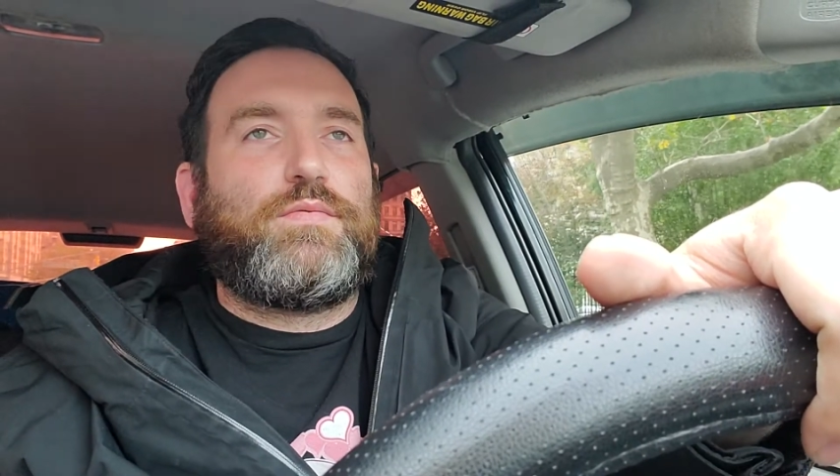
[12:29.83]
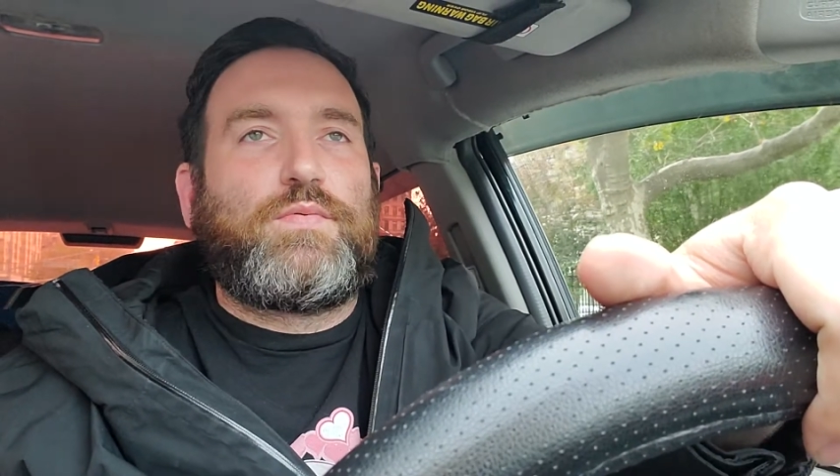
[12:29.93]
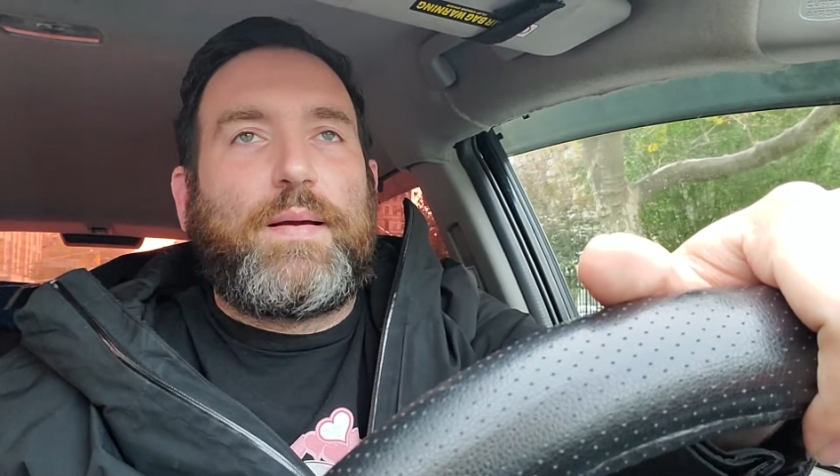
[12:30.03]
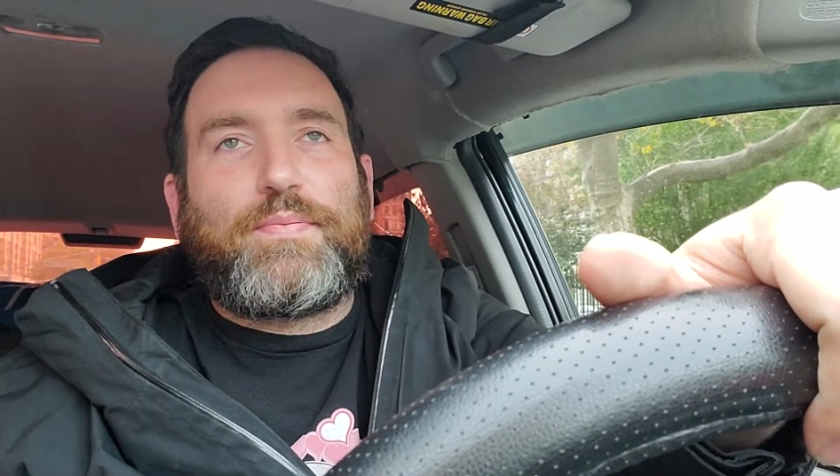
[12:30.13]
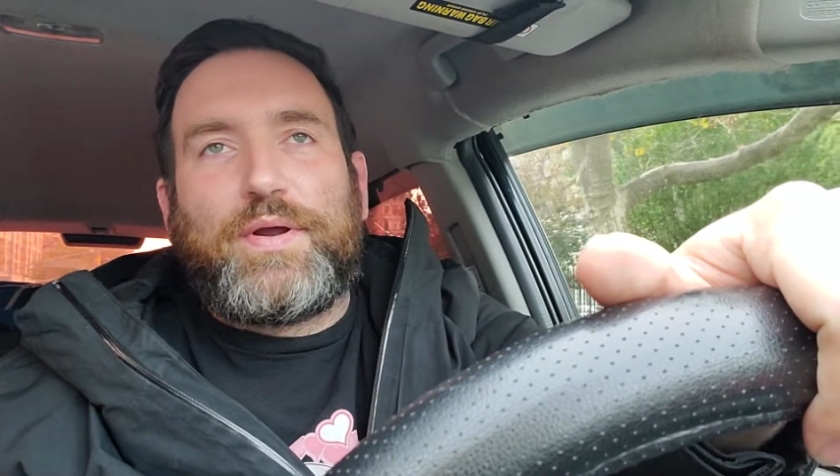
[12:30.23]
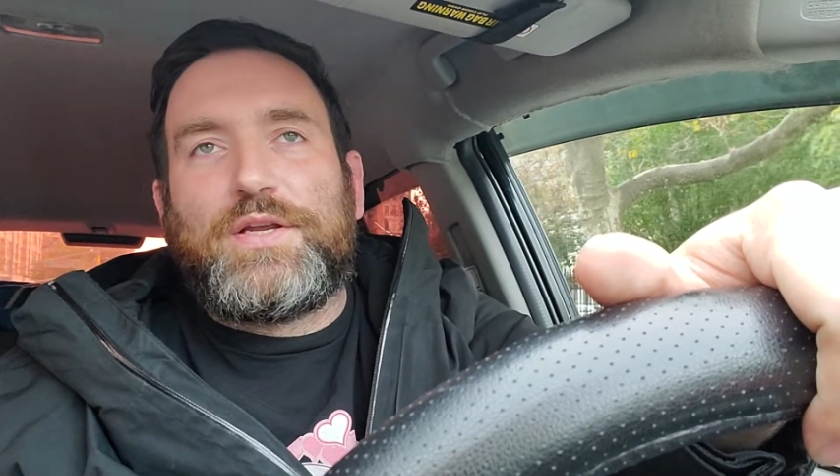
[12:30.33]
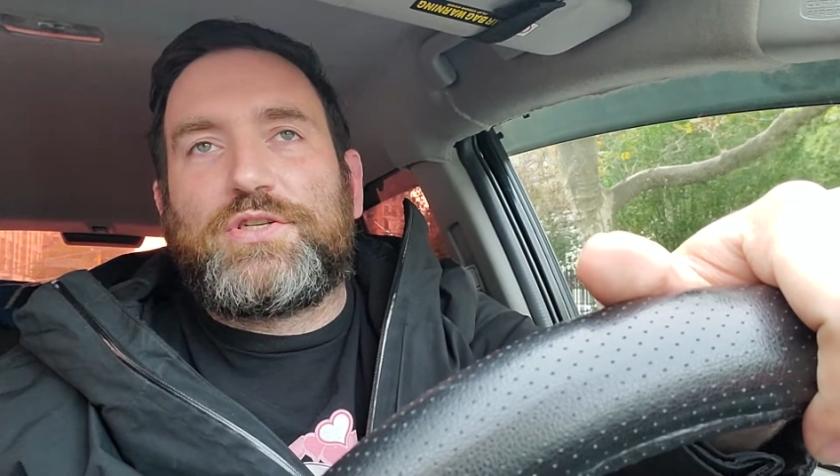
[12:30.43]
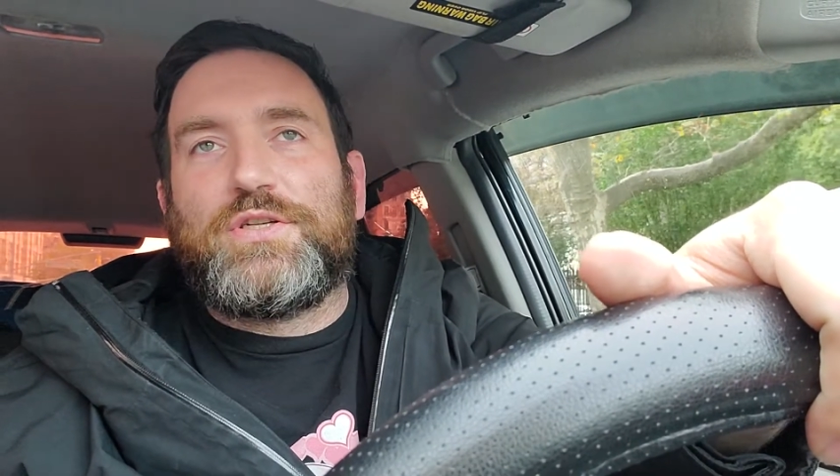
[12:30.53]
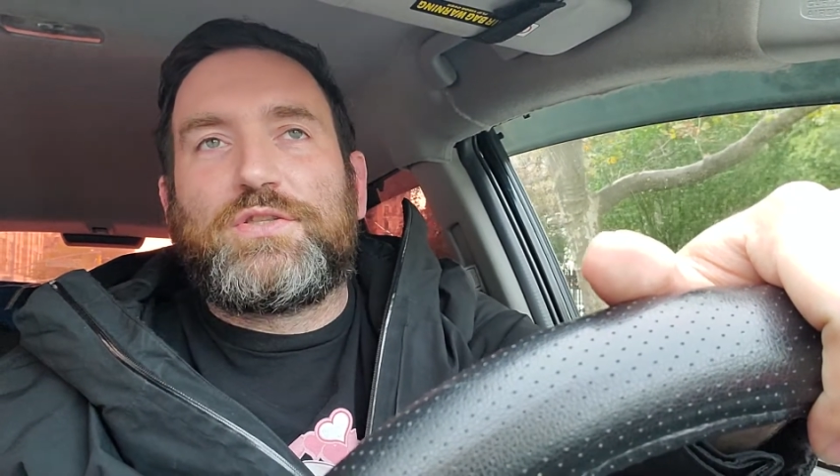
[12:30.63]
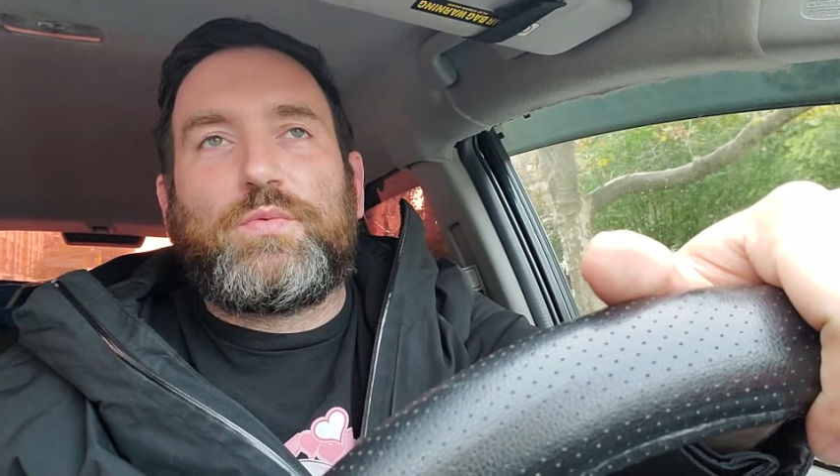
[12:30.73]

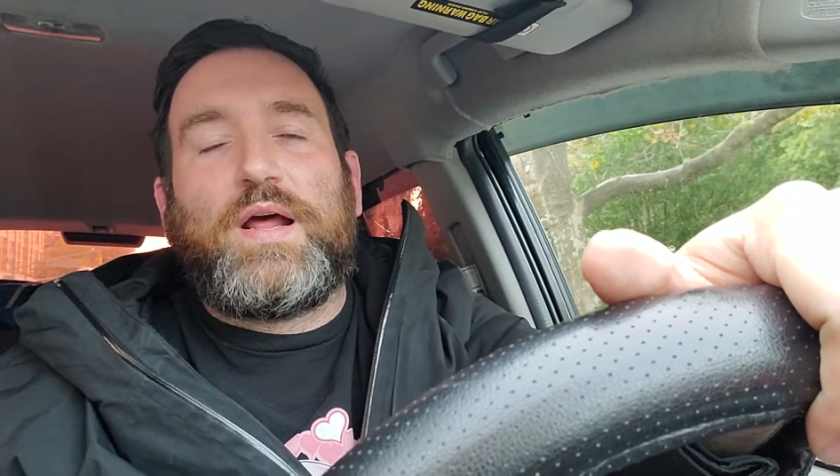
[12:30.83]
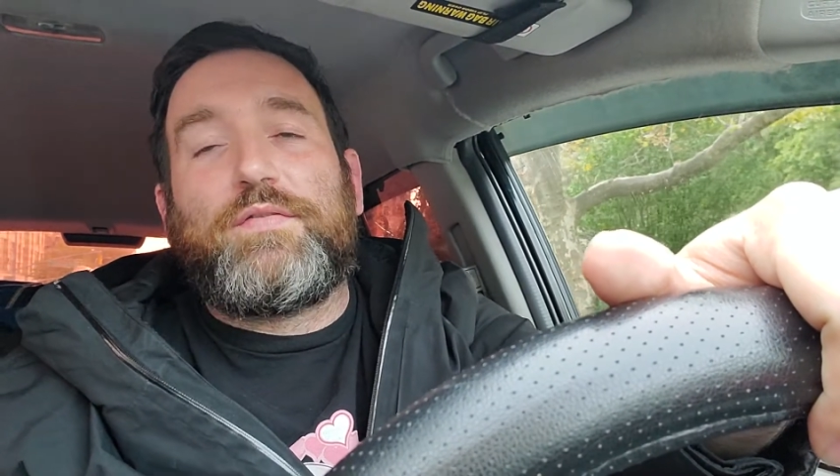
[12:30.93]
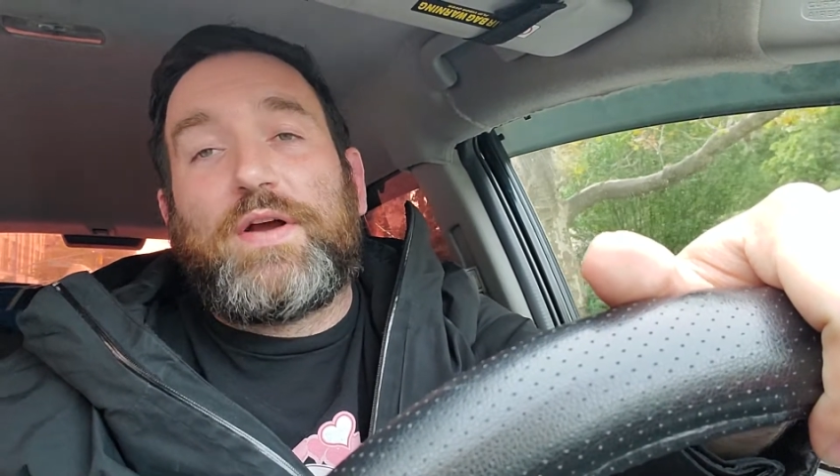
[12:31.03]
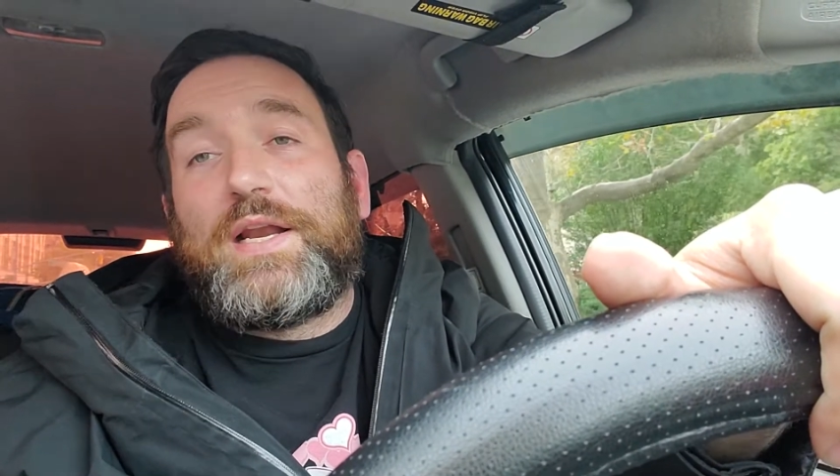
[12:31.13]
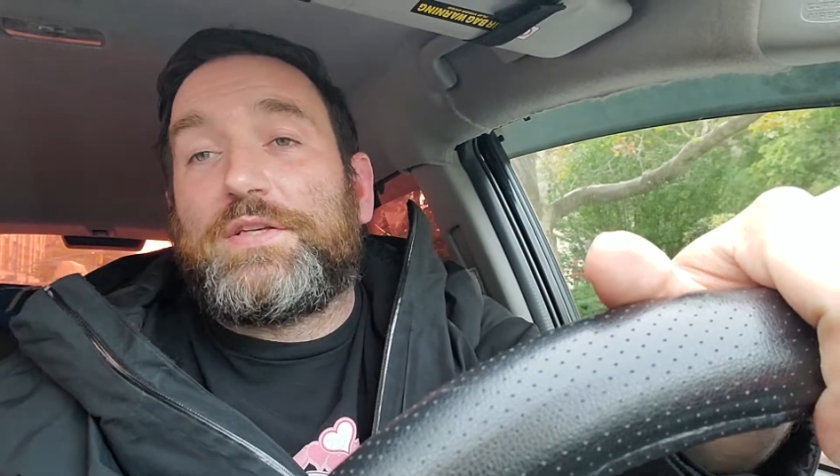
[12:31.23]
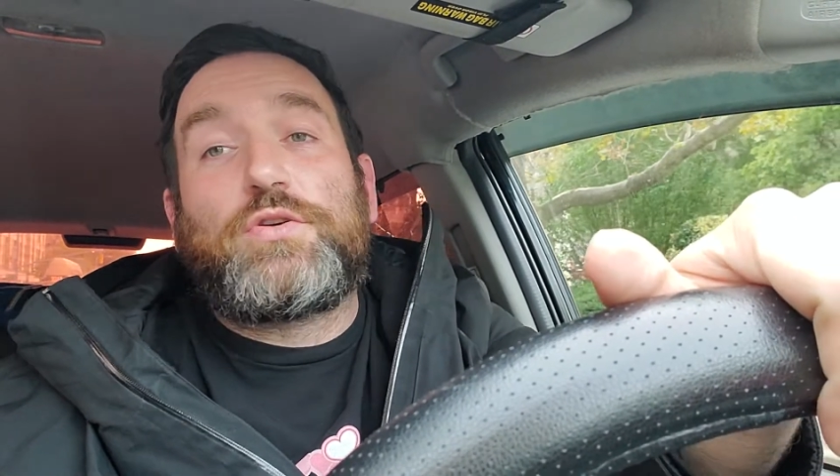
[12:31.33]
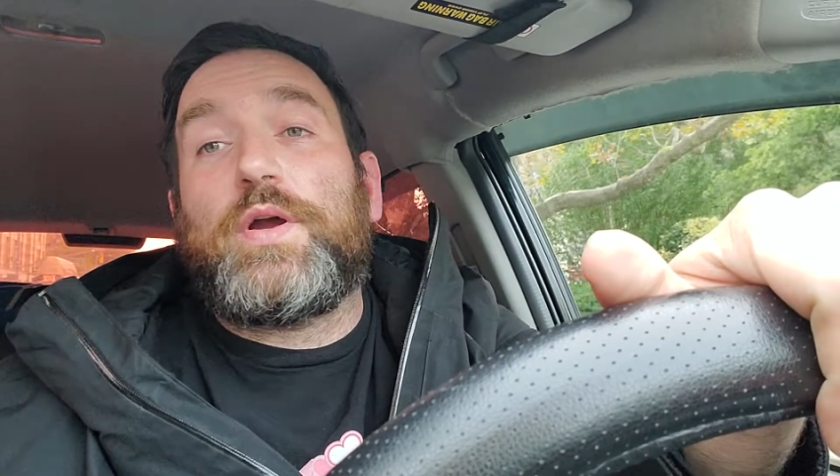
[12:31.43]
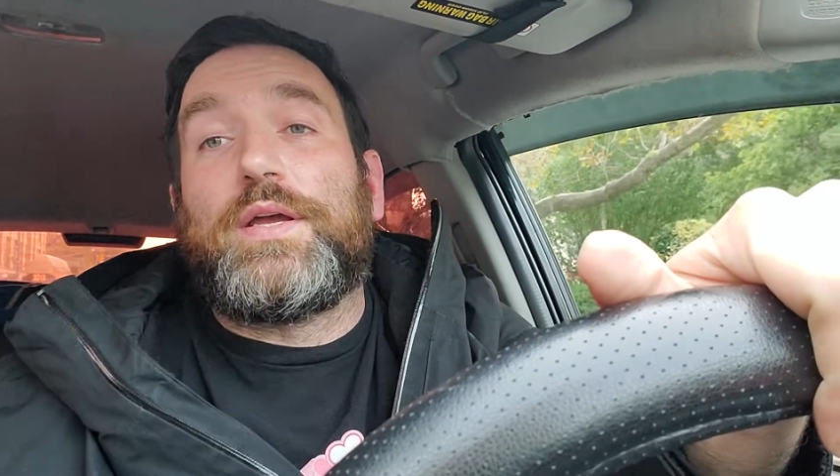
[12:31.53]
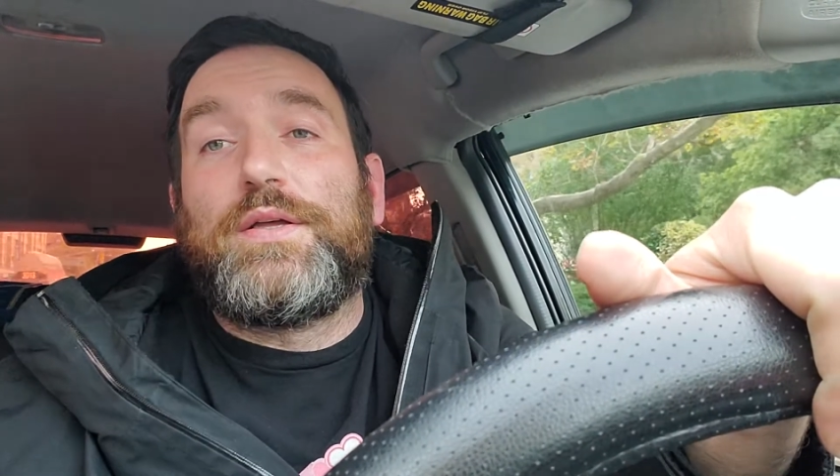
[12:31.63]
reparations or whatever, I disagree.